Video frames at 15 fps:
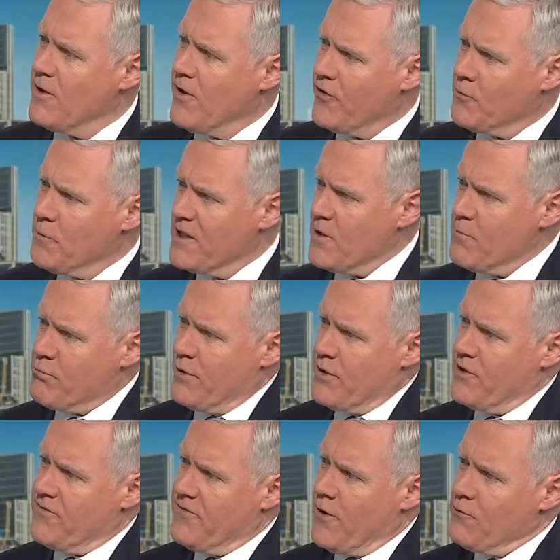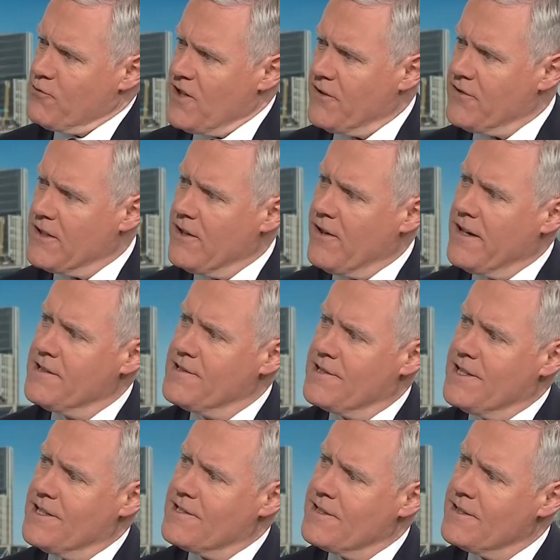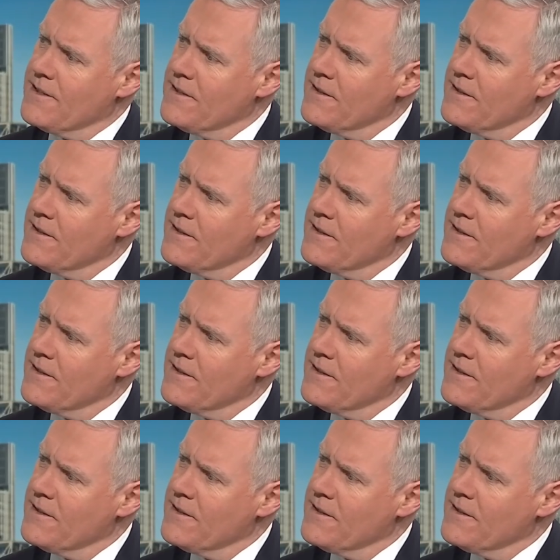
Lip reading: last week of British Vault underlines it.